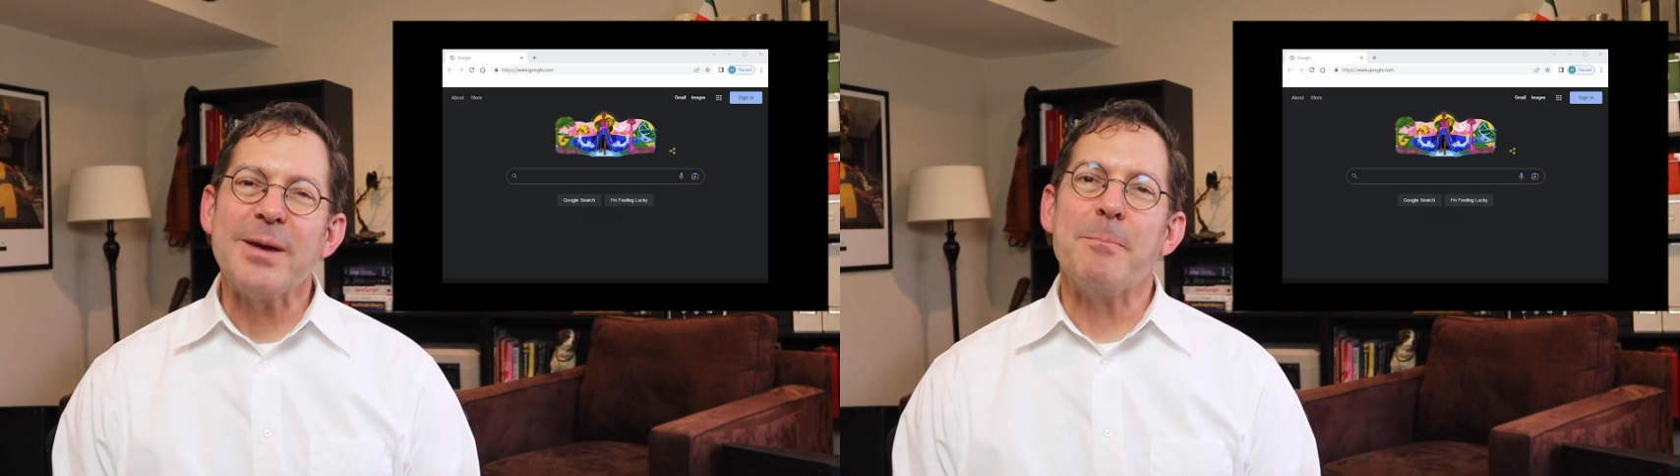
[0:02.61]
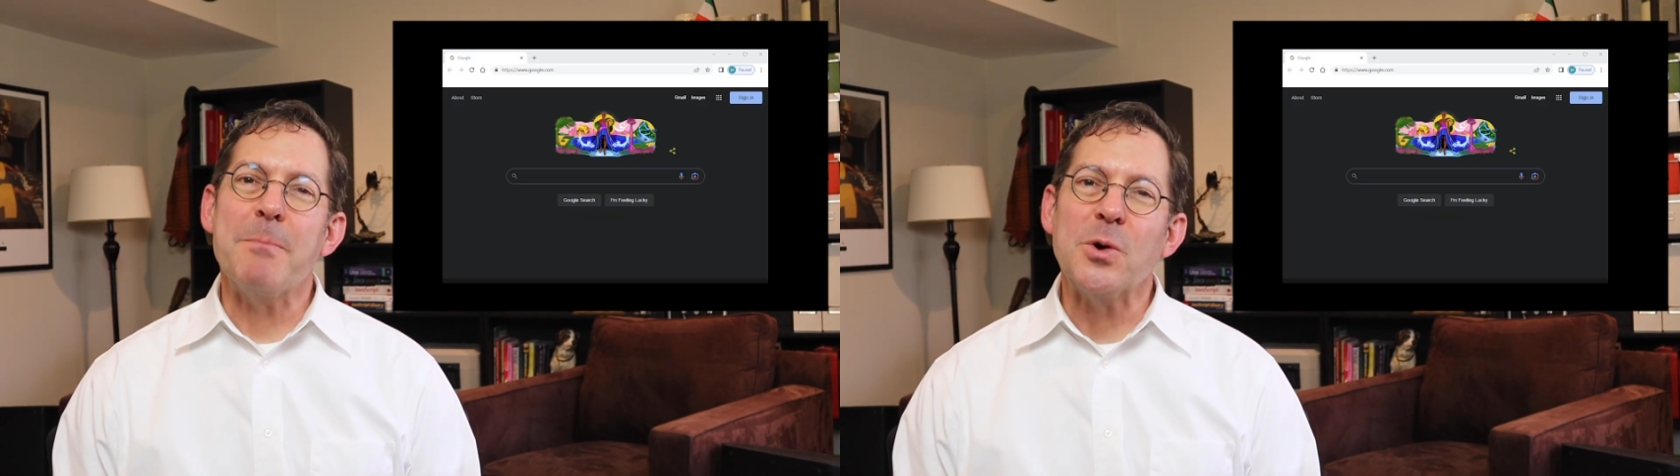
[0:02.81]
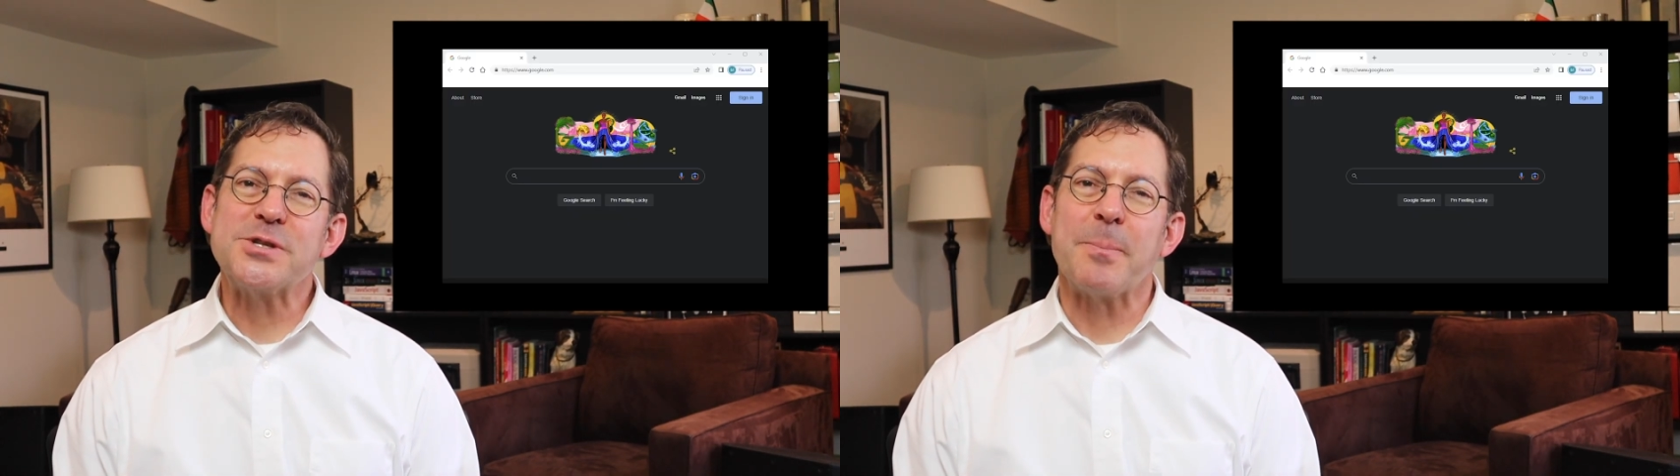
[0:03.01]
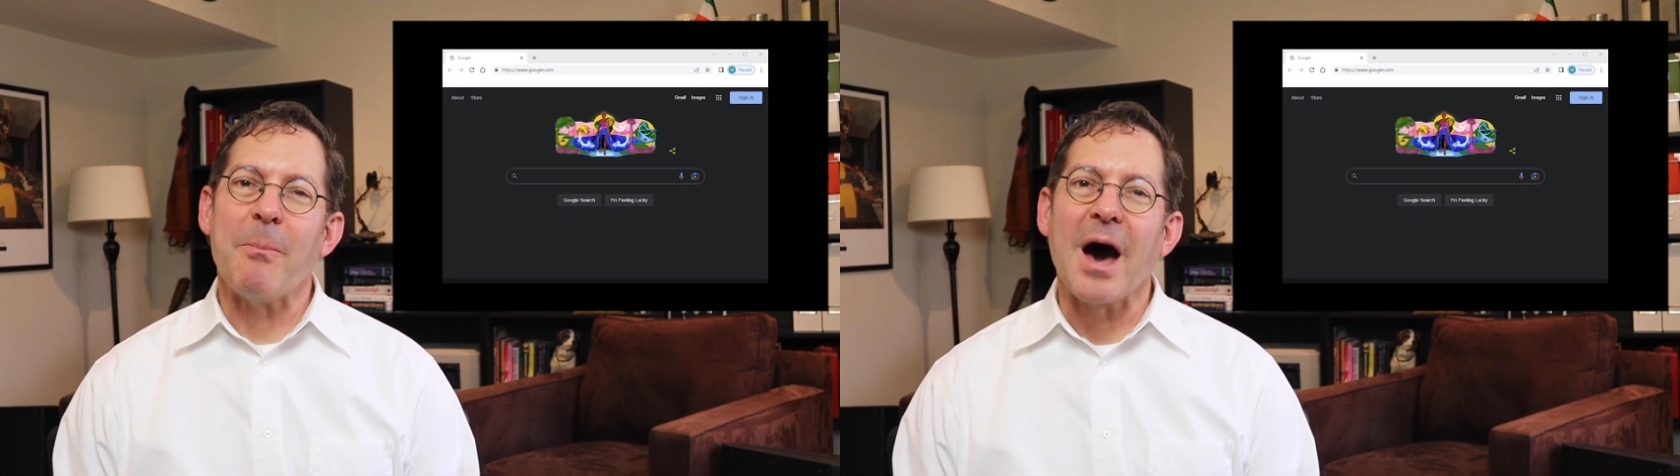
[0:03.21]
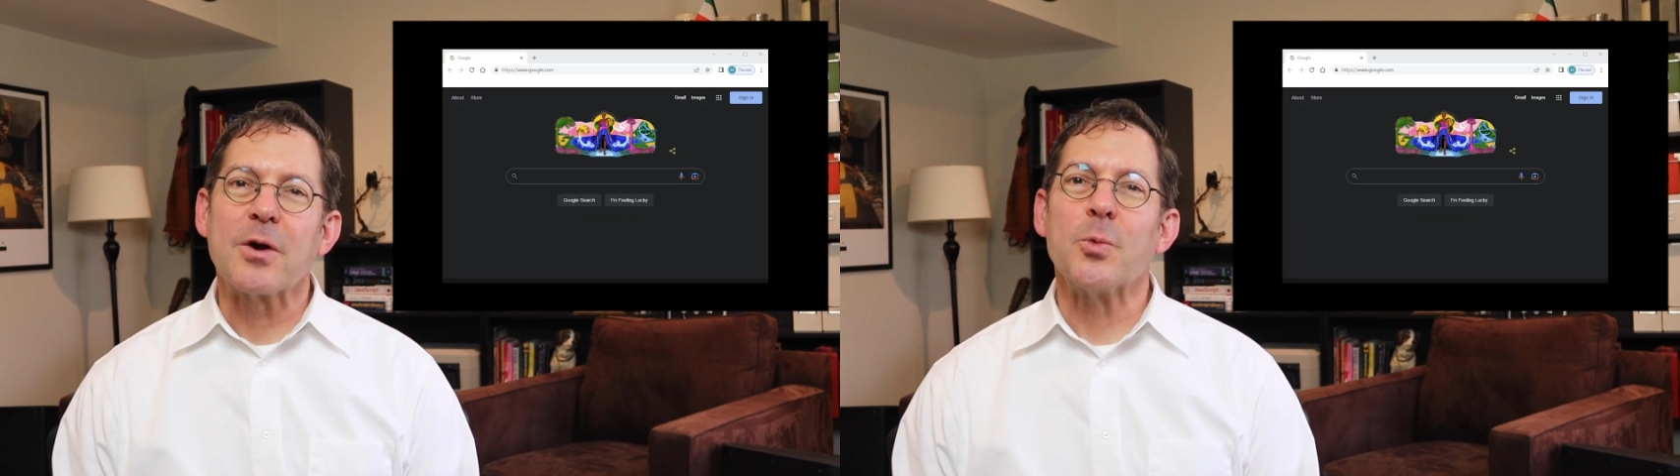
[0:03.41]
at most
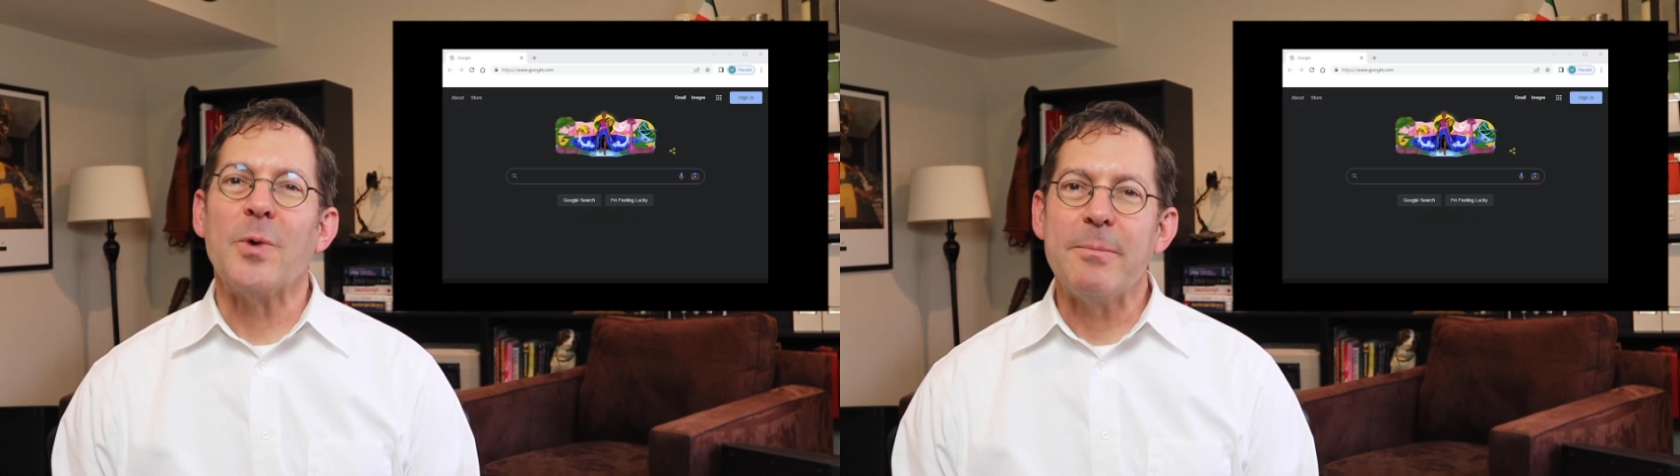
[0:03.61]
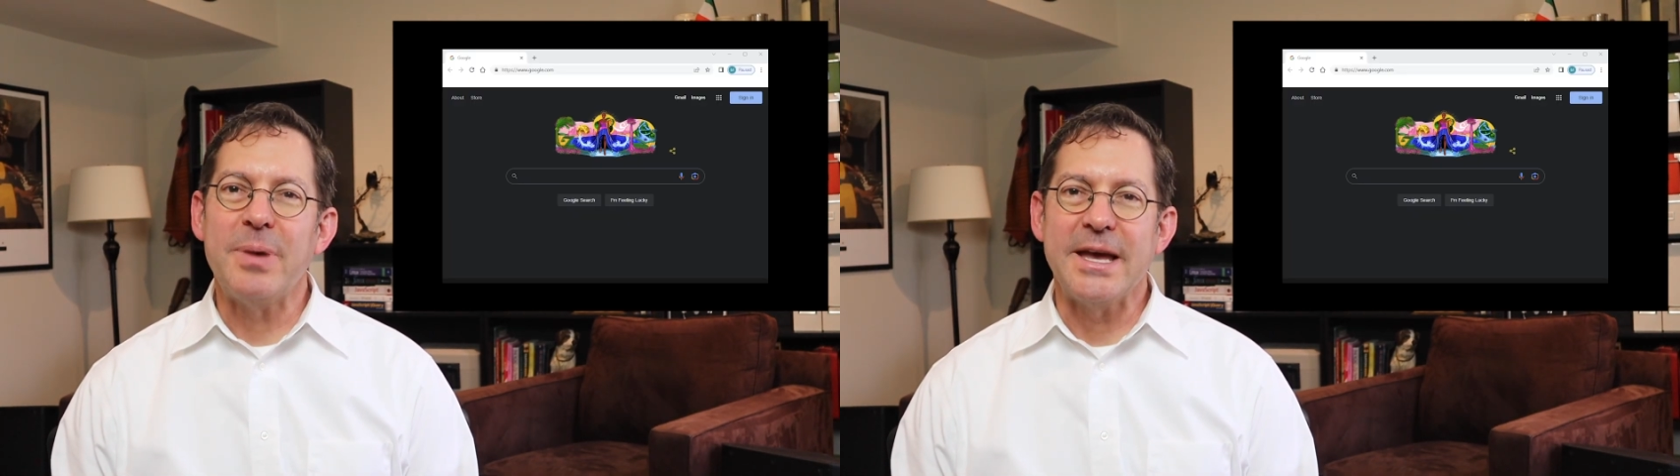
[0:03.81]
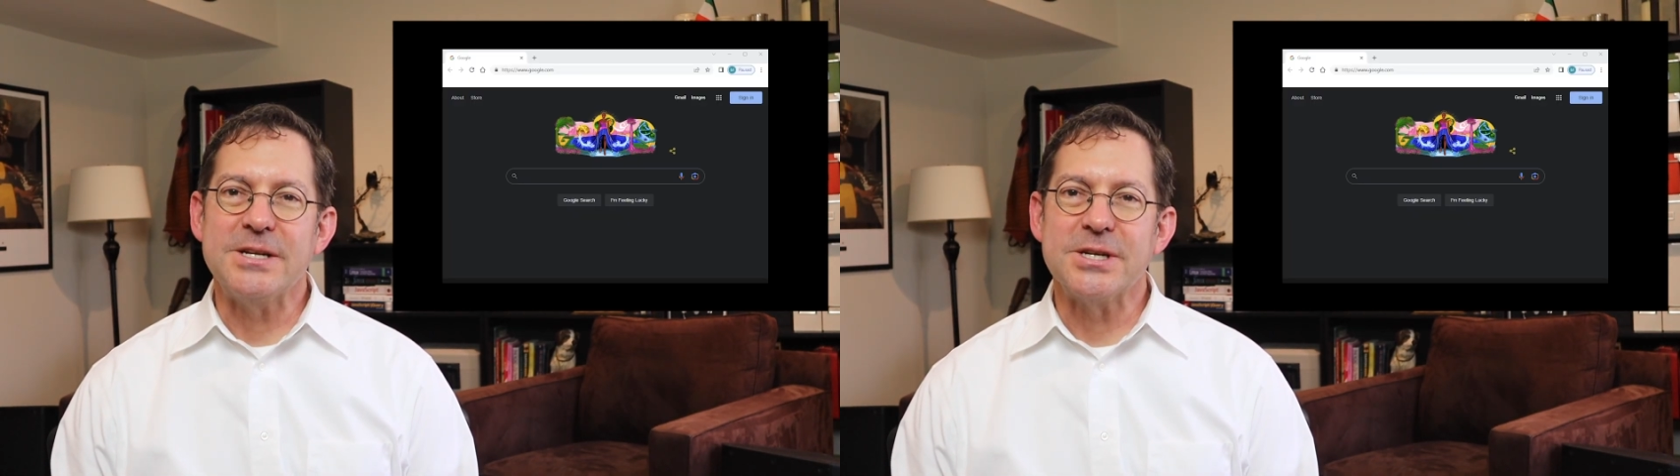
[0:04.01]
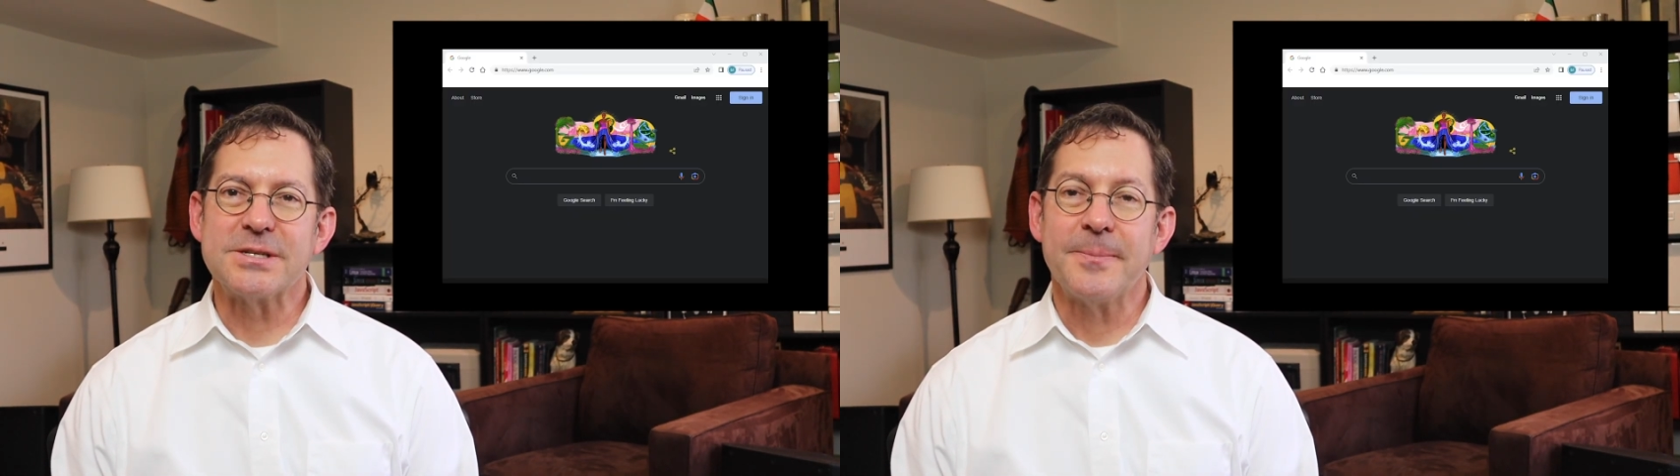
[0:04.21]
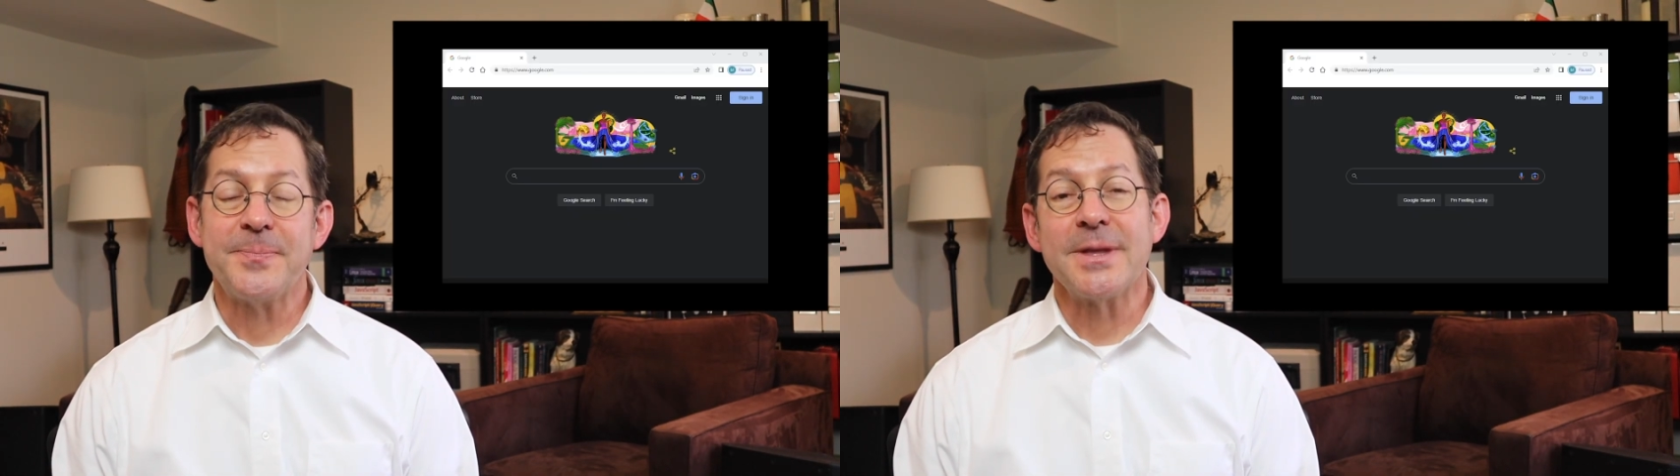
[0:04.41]
modern web pages,